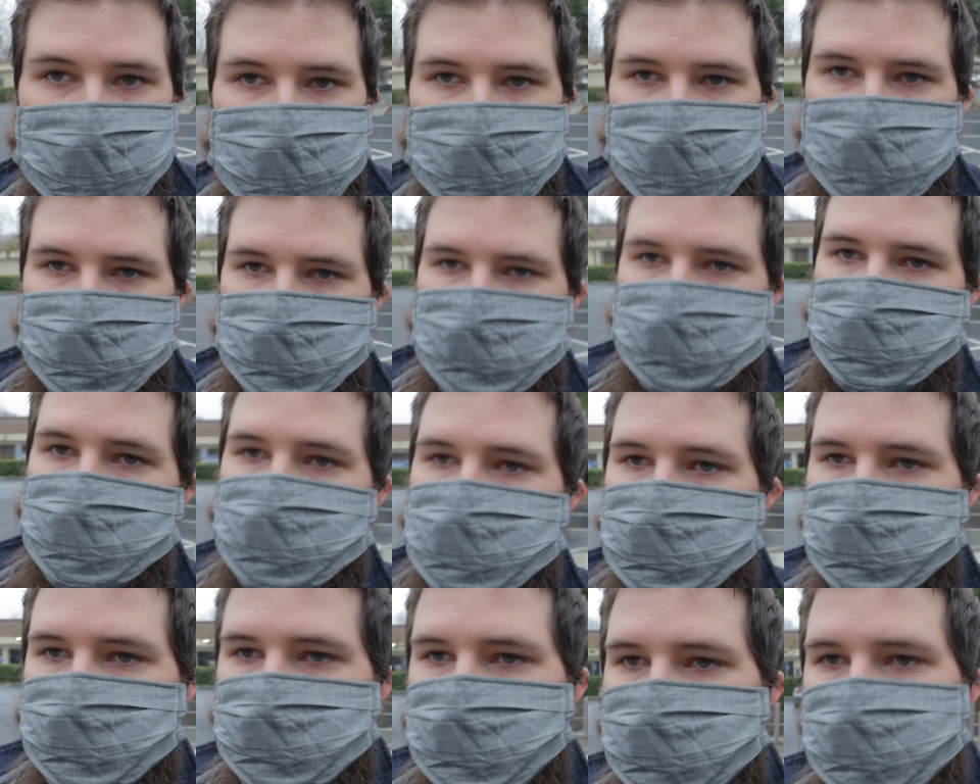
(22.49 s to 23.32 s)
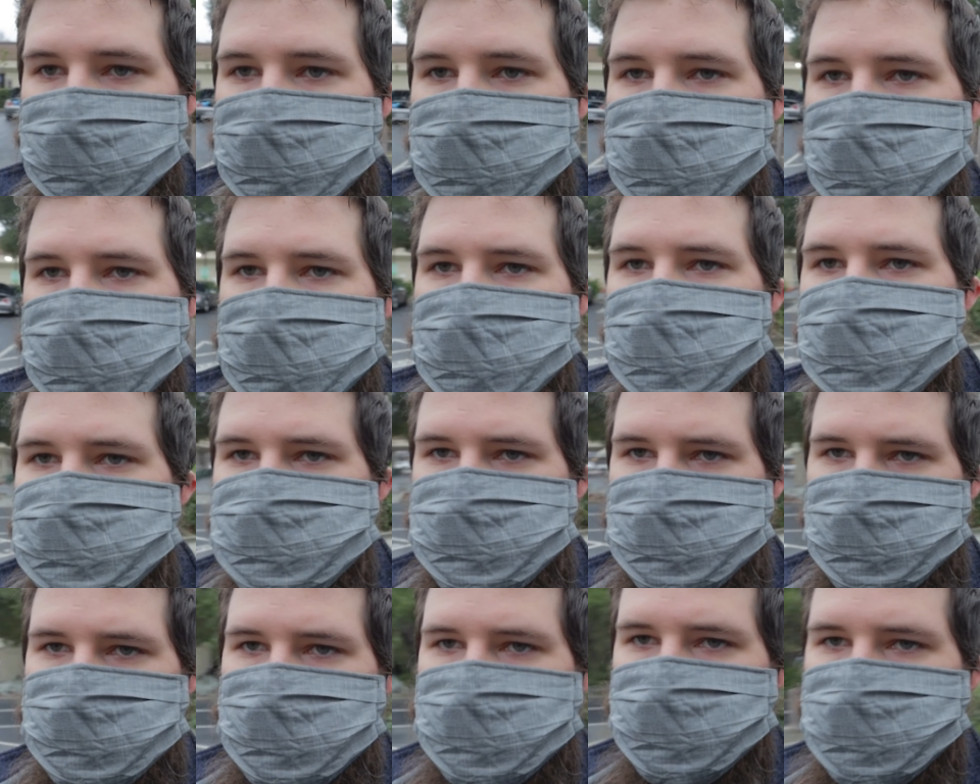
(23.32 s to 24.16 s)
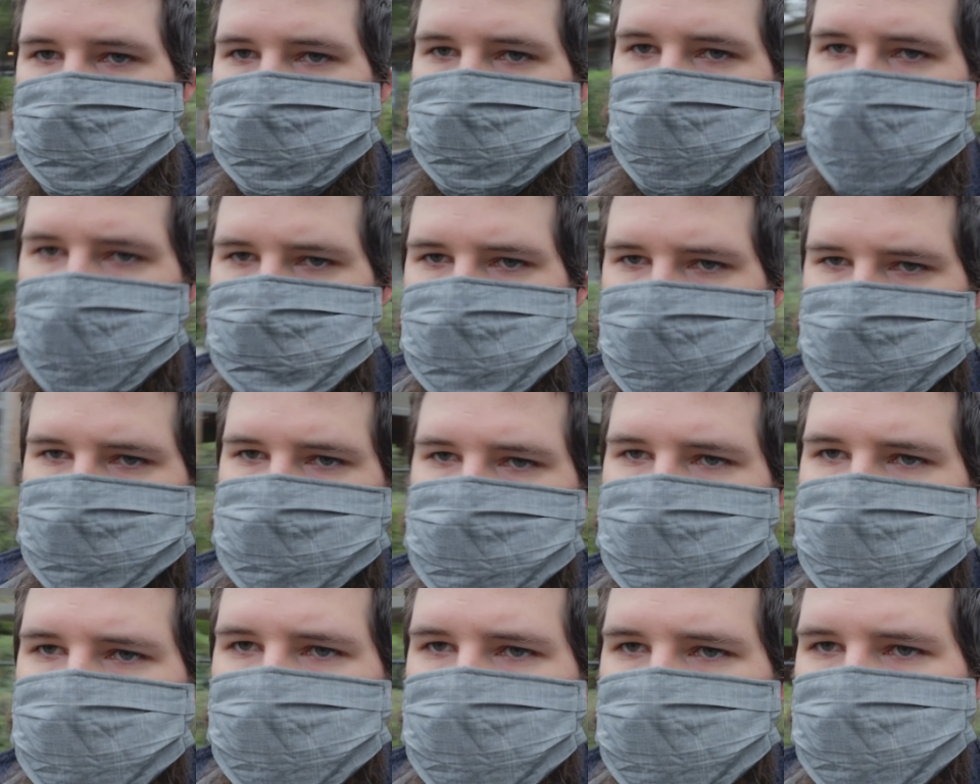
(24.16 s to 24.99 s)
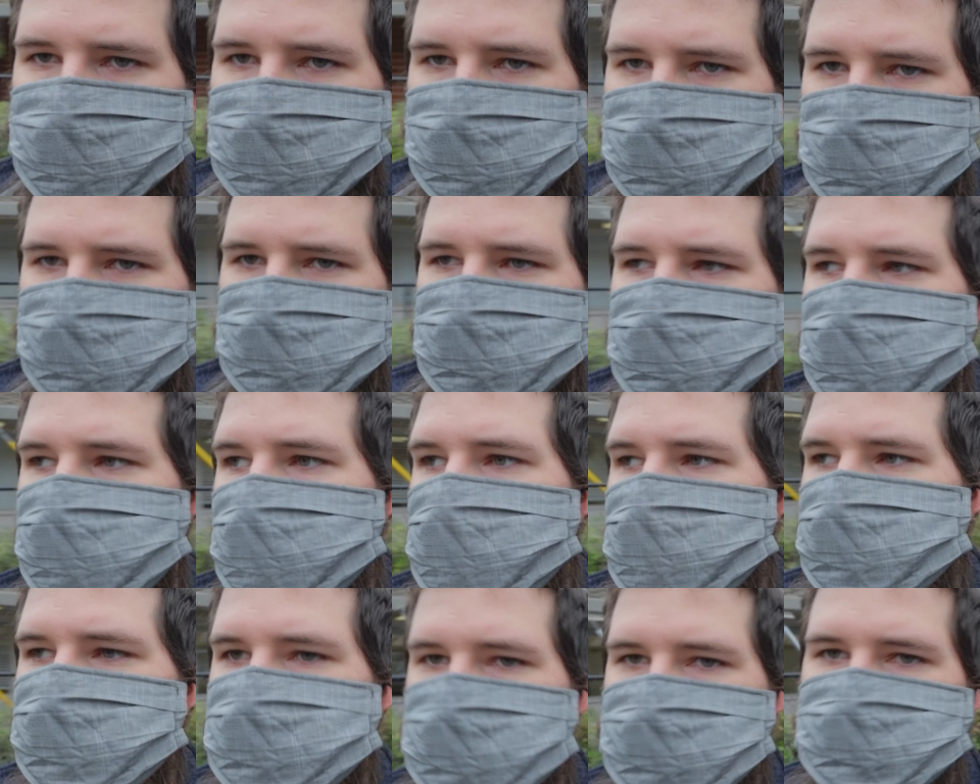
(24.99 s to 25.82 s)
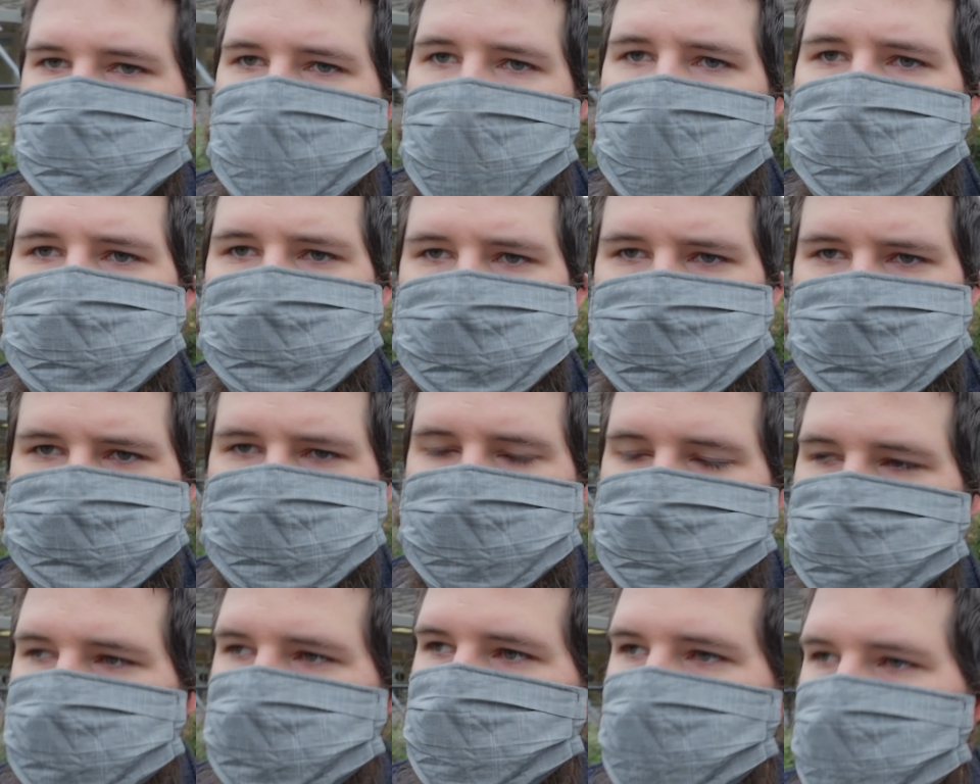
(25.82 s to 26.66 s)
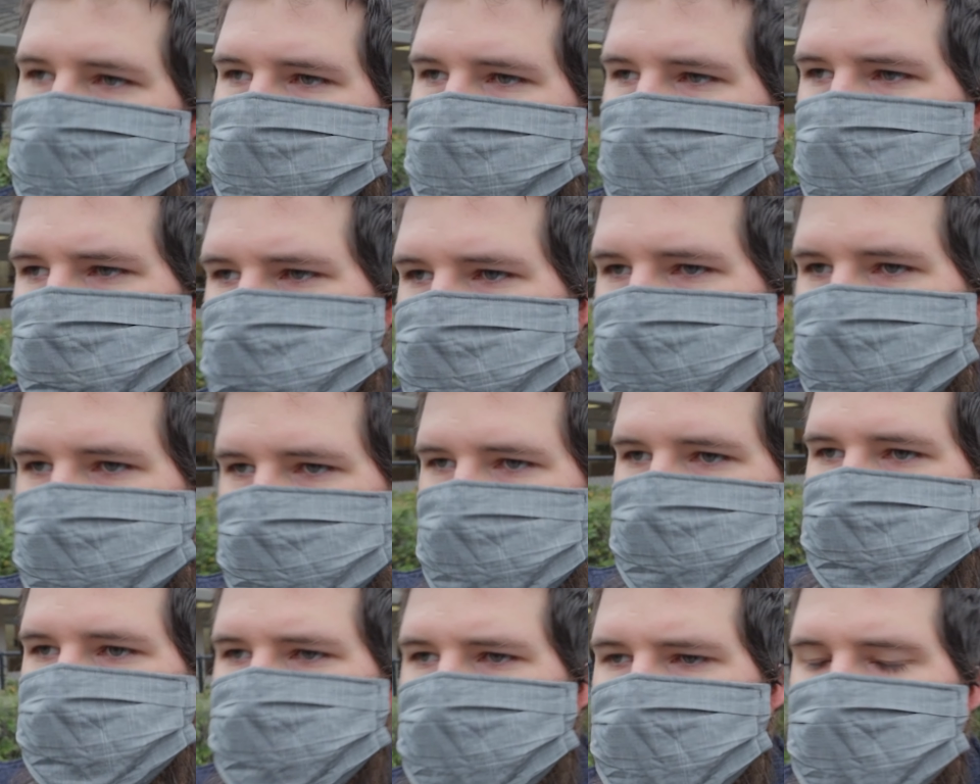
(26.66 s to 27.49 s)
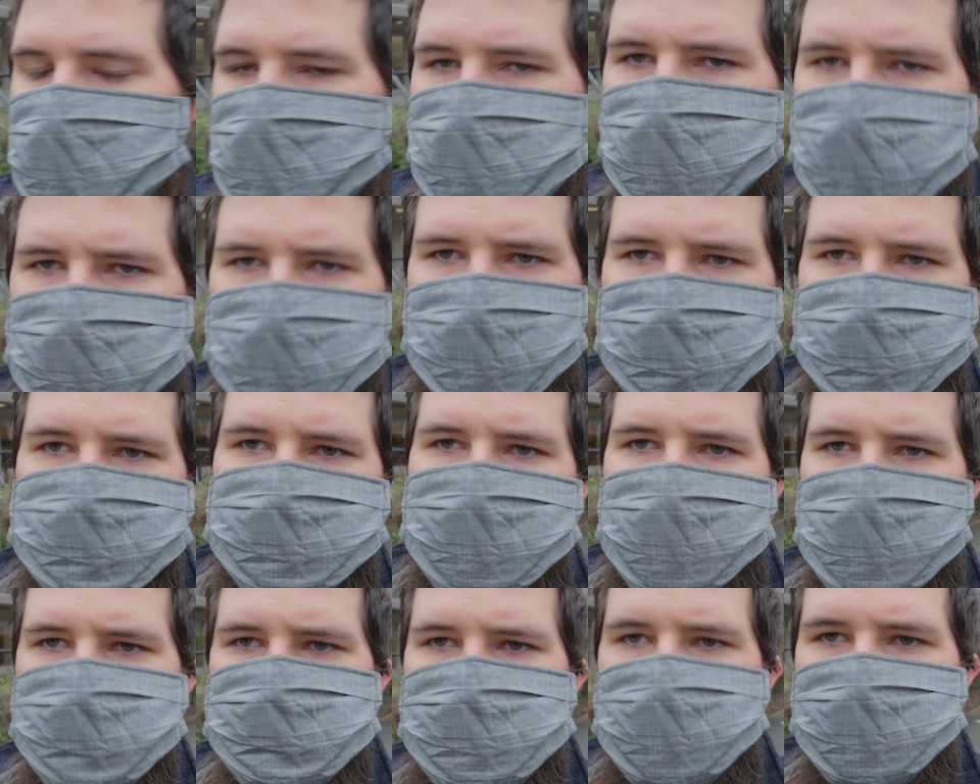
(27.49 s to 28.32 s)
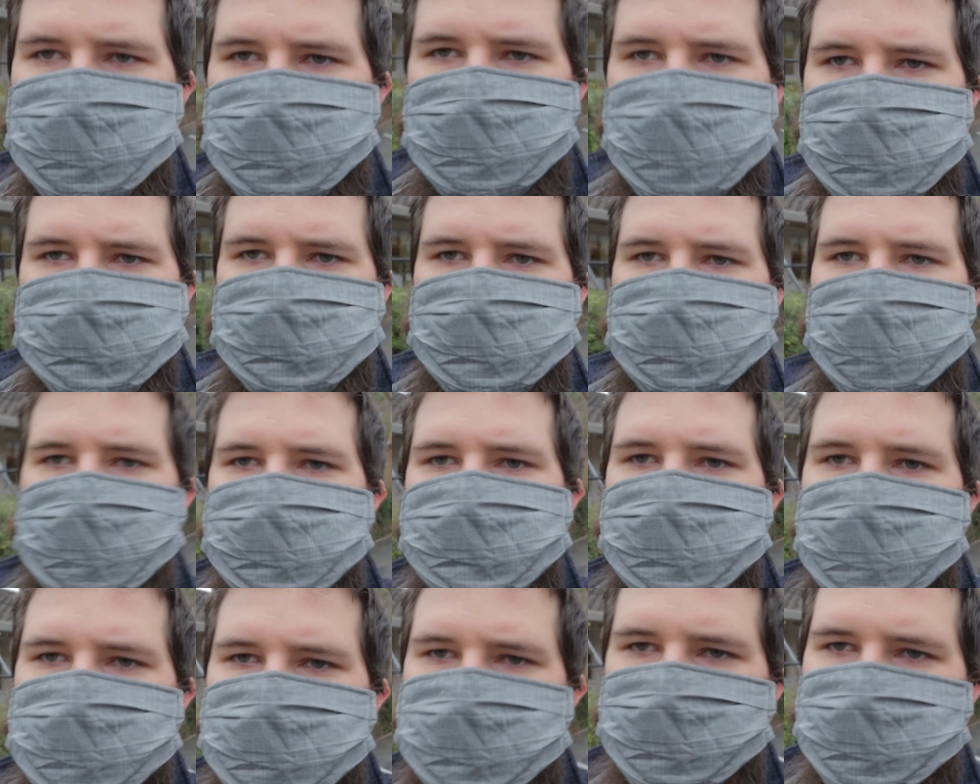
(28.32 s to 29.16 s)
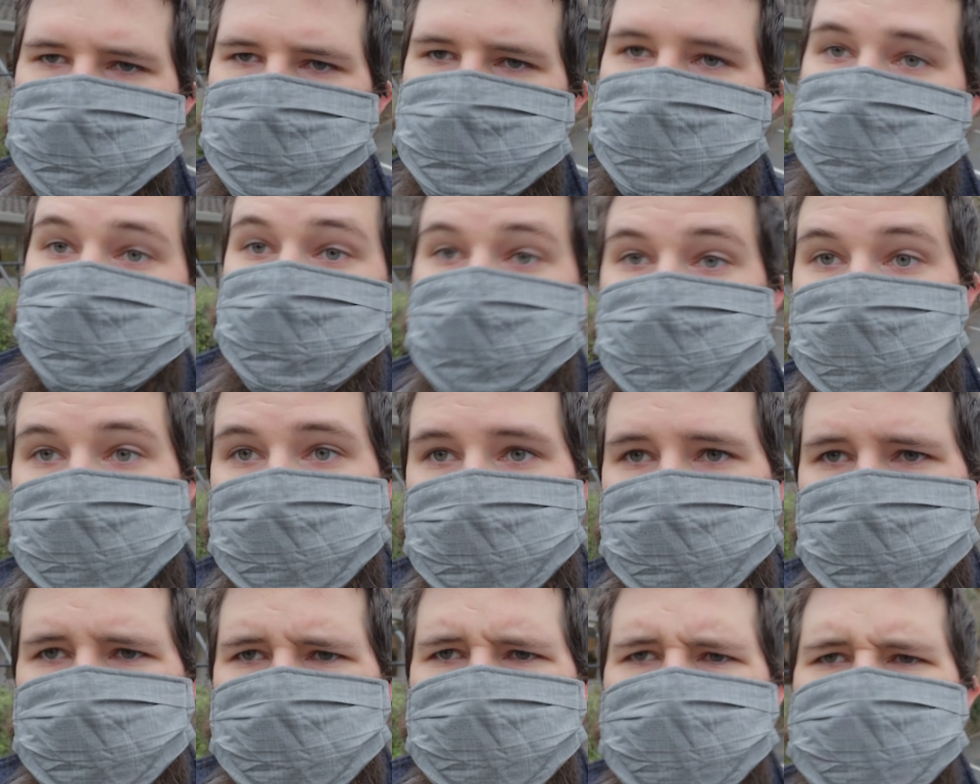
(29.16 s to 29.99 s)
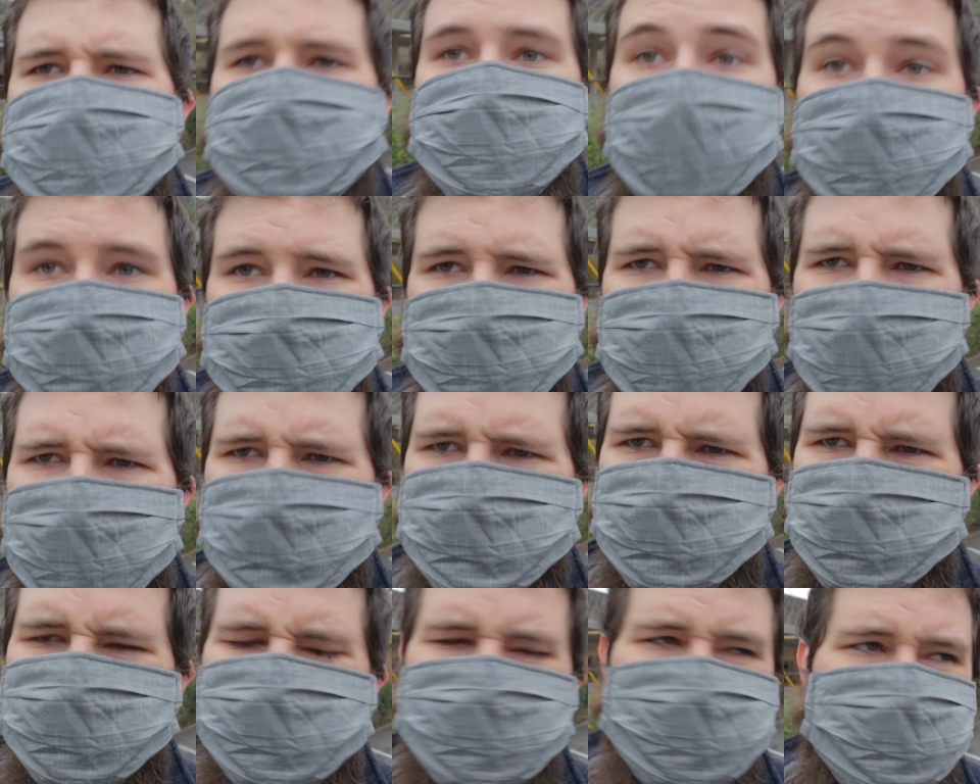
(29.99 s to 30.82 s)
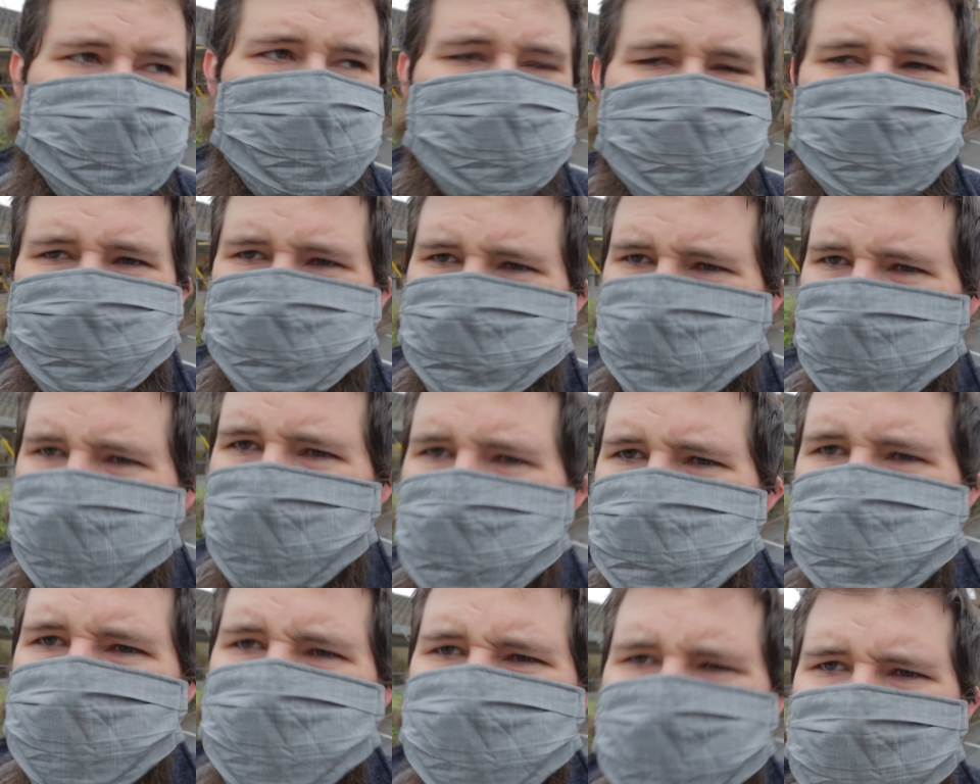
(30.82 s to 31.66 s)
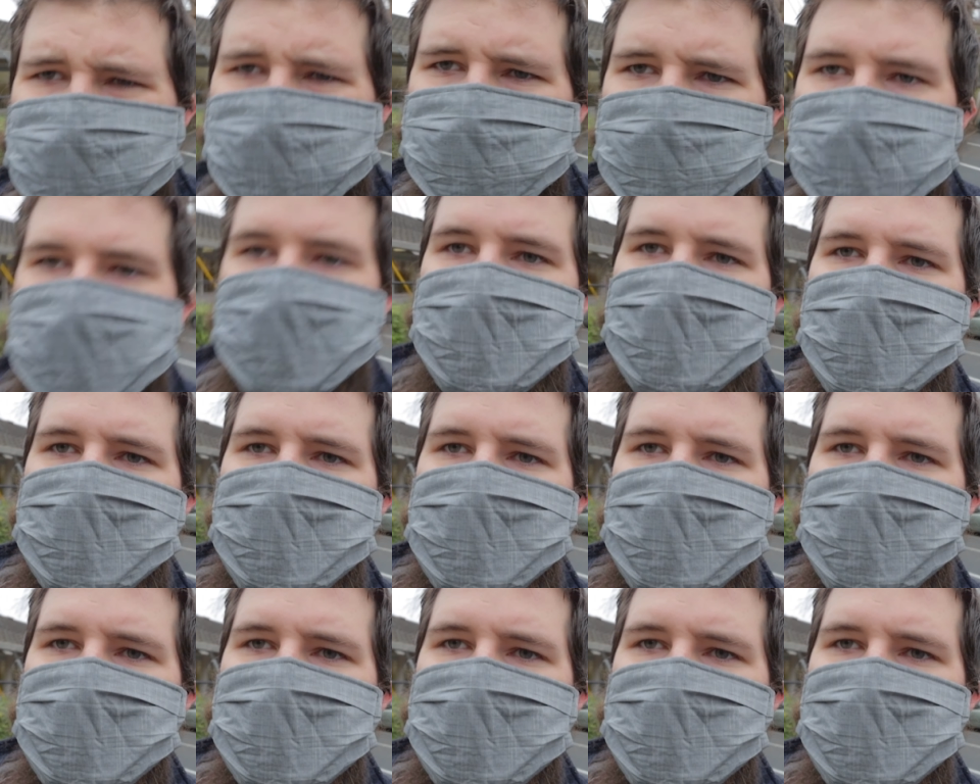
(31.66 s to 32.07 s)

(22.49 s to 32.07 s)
There we go. So I'm actually got it locked in manual exposure right now because this camera actually has one feature that's, or it doesn't have one feature that's really missing,